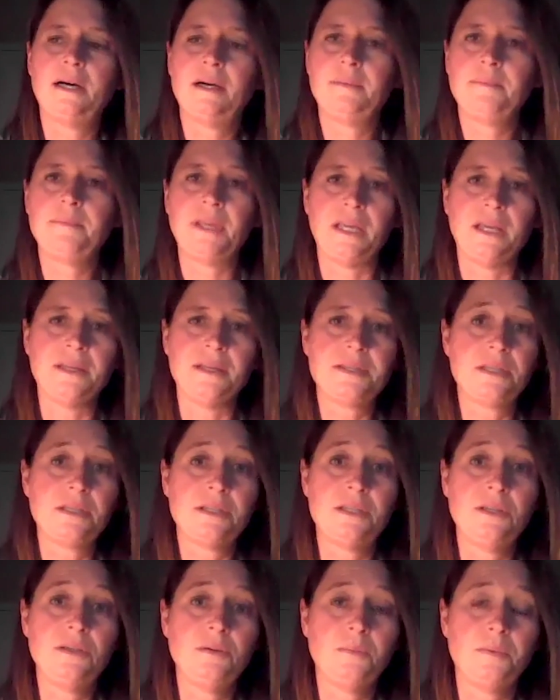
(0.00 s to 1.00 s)
The
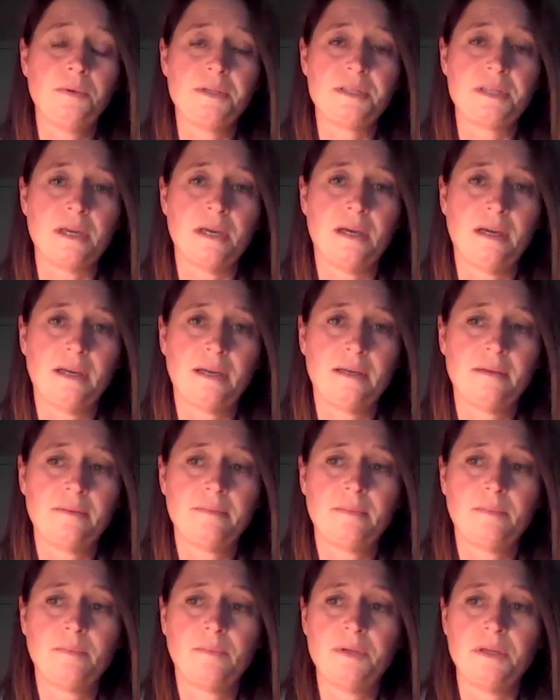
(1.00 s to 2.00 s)
institute was
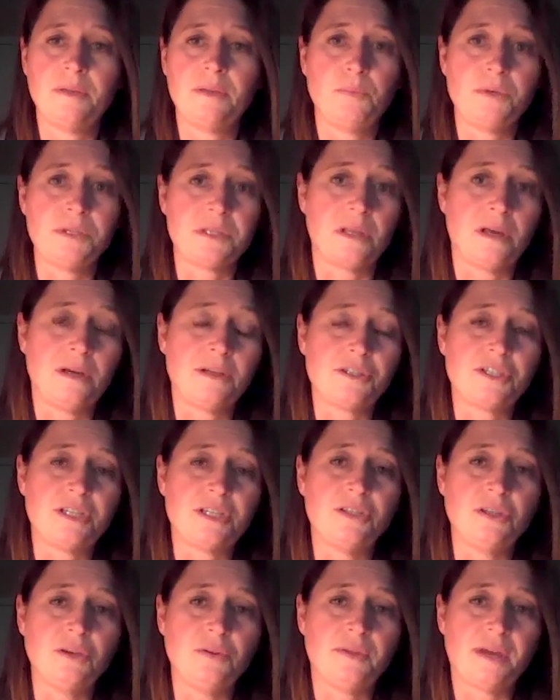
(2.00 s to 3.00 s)
launched
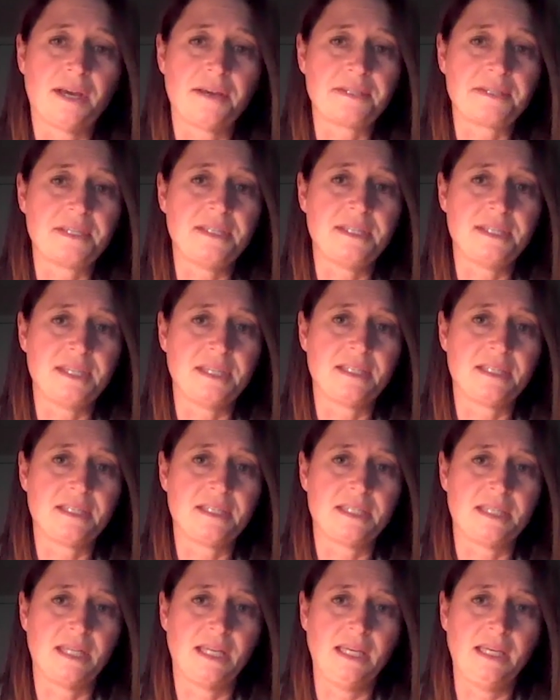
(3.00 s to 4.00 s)
in
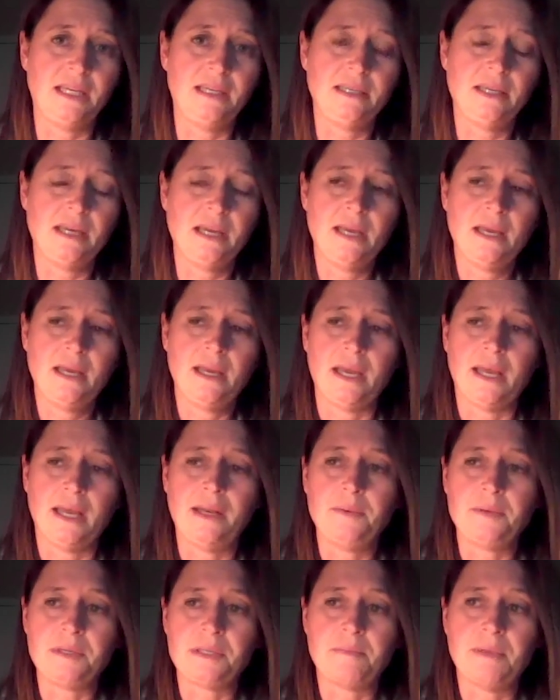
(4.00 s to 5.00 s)
2016, and
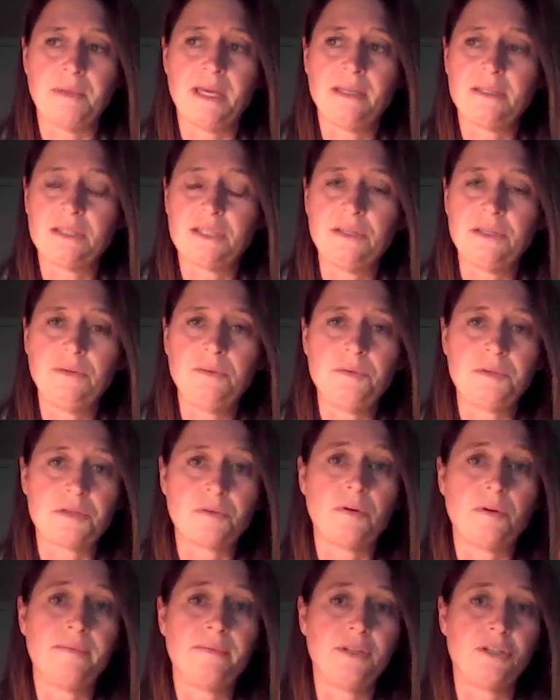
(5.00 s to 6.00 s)
it was meant to
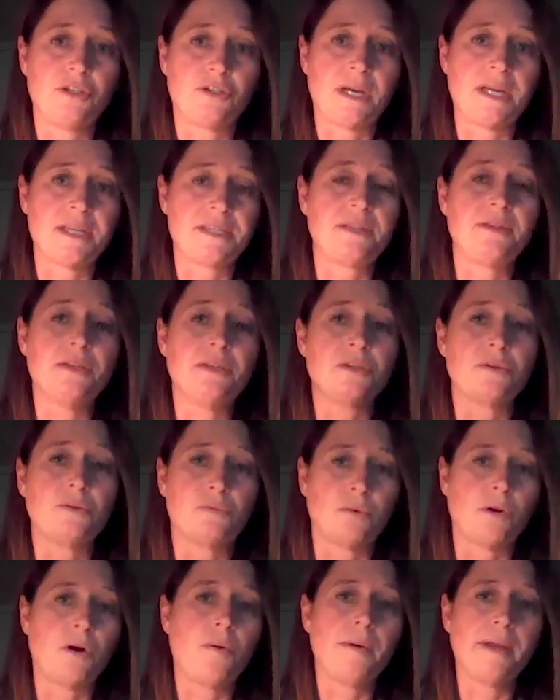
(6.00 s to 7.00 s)
sort of address this
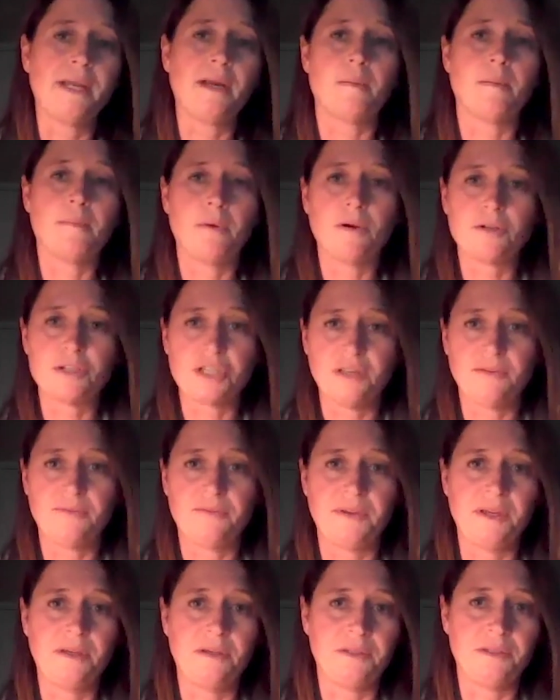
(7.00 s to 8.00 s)
growing, emerging
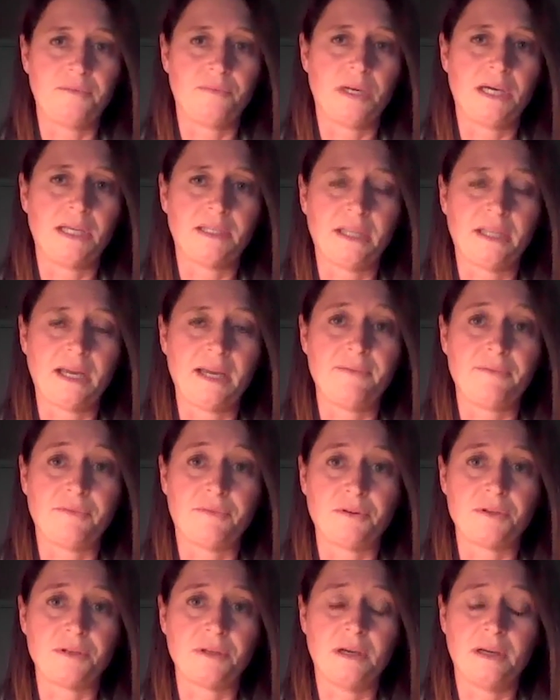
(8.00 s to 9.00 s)
field of
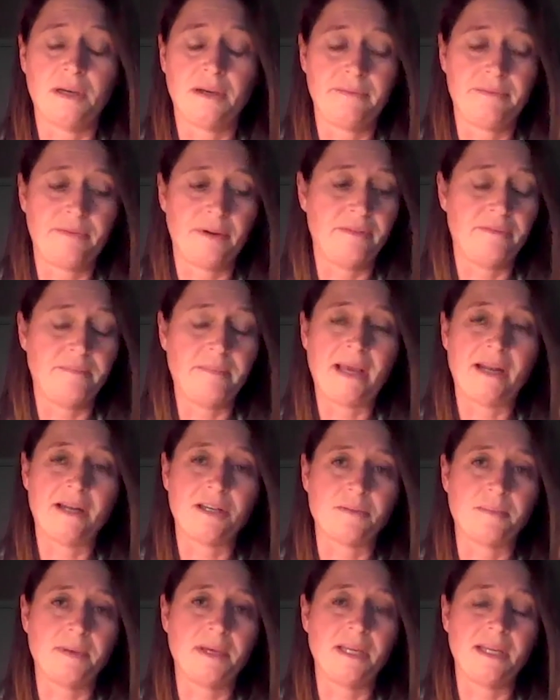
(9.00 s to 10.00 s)
of
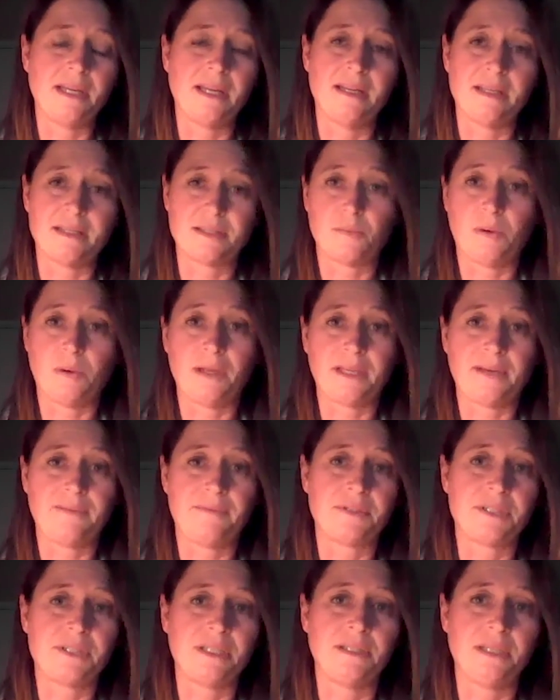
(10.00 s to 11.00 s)
management, and it's wildlife
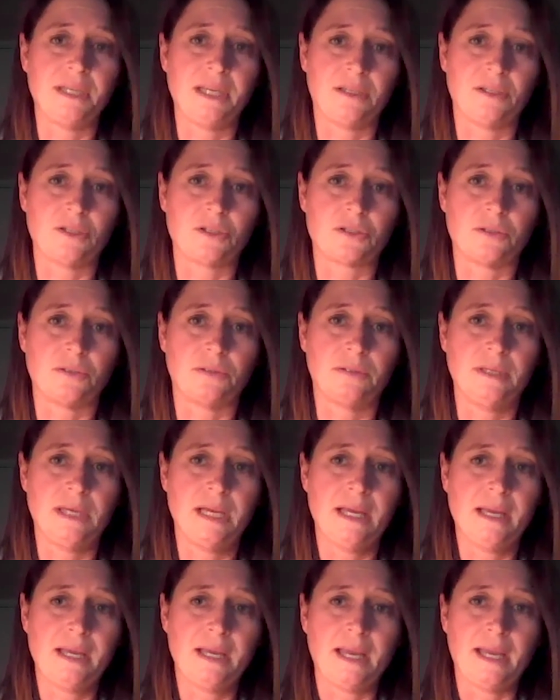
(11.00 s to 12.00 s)
fertility control,
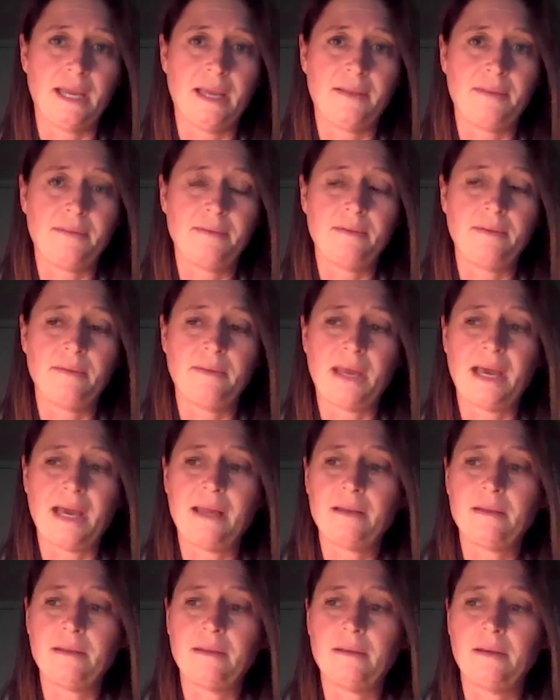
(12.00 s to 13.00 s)
and
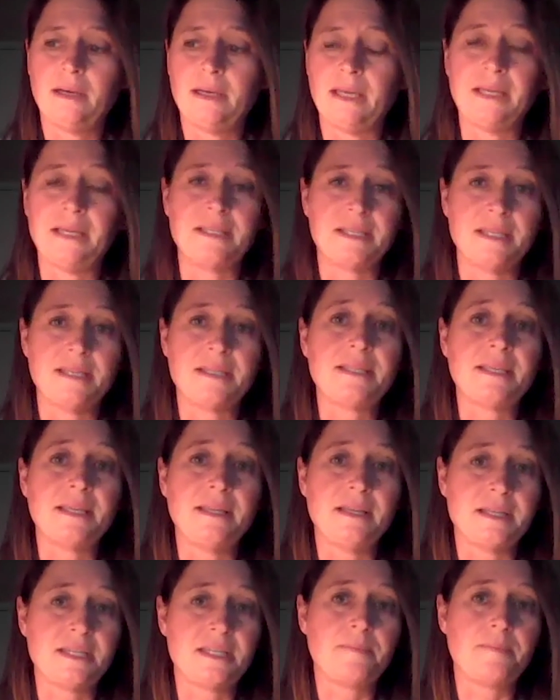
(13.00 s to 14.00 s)
that exists
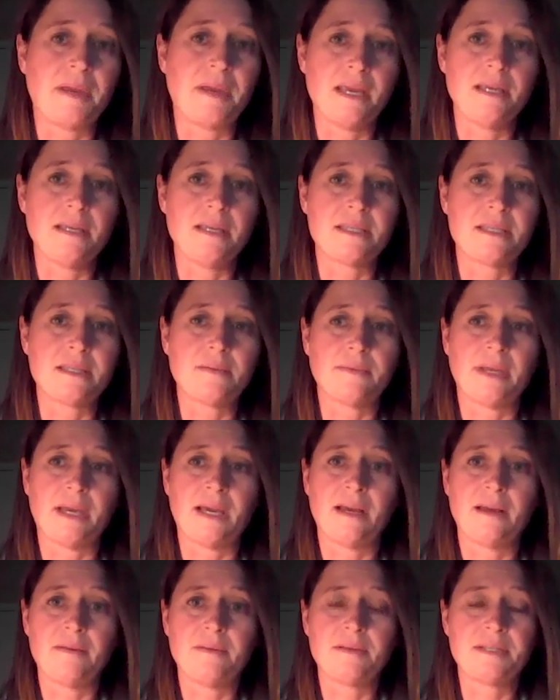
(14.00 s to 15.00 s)
in a space
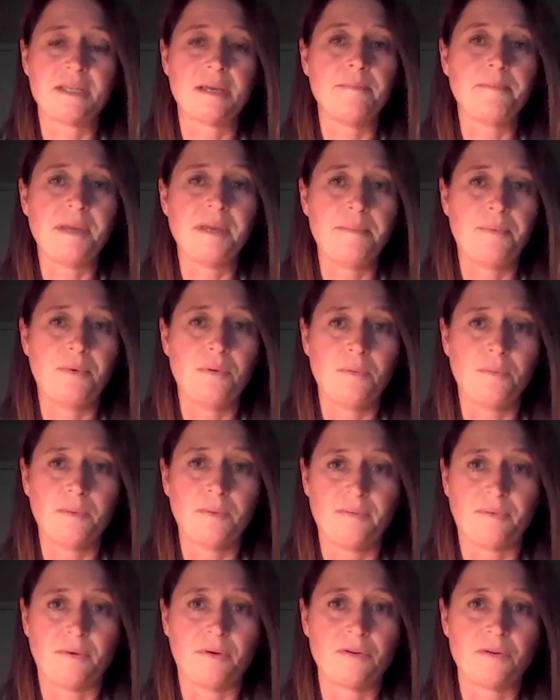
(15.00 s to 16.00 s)
that some people
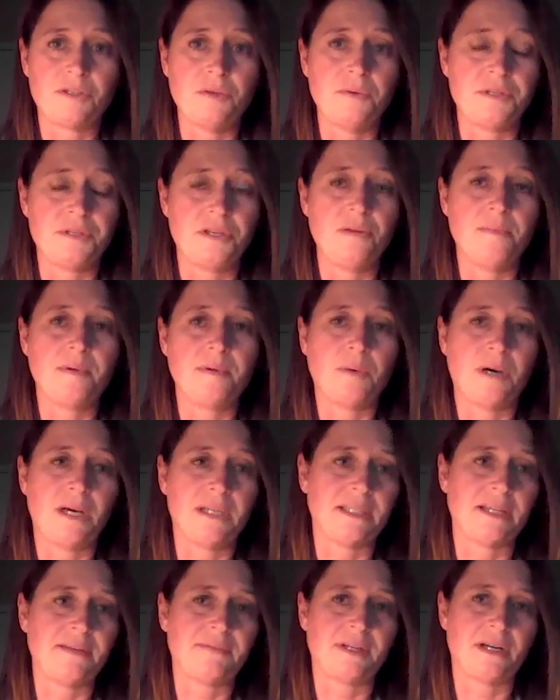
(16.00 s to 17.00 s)
refer to as
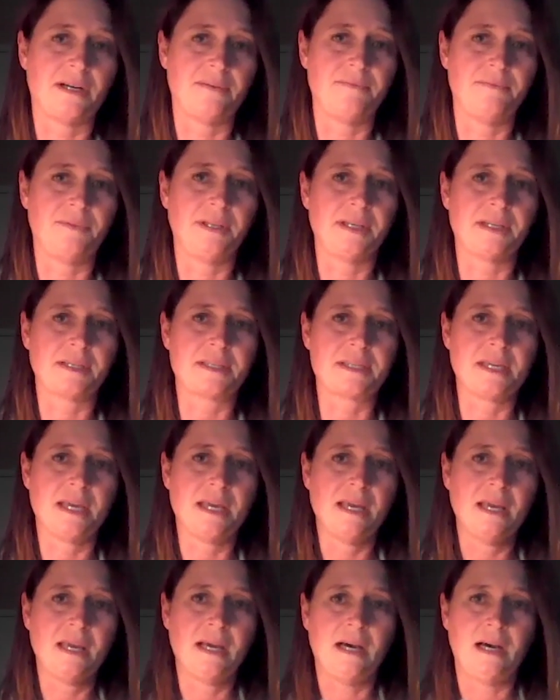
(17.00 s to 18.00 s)
human-wildlife conflicts.
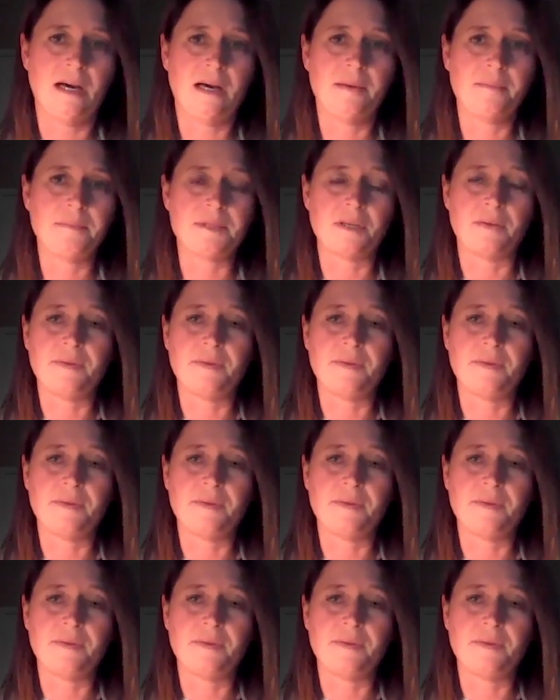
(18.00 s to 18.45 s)
So